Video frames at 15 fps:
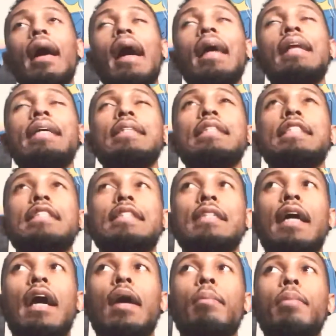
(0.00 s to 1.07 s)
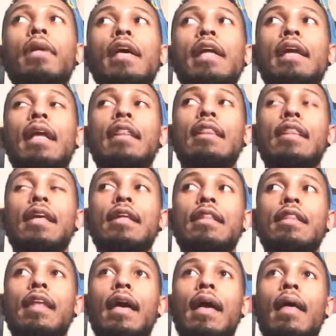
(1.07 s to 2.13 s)
I didn't stop. And I
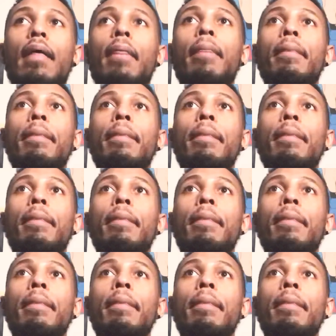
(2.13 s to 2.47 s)
think that